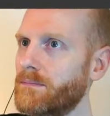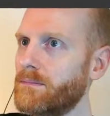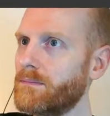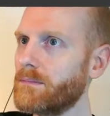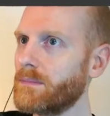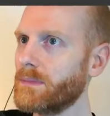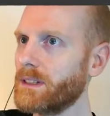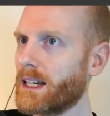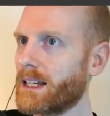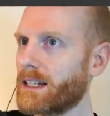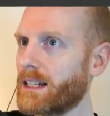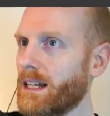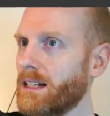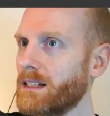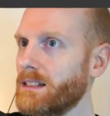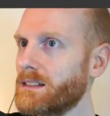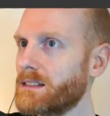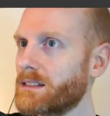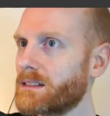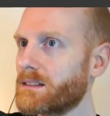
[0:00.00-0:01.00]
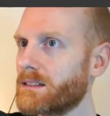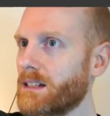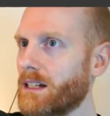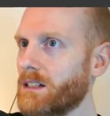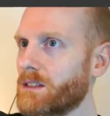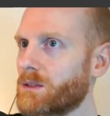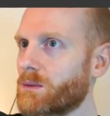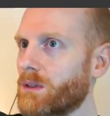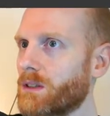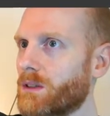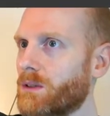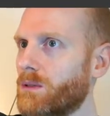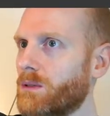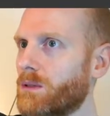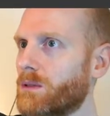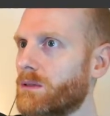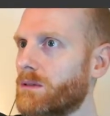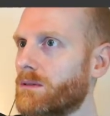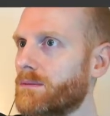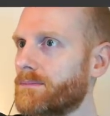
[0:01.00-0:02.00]
Yeah, that is really
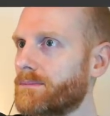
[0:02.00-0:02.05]
cool.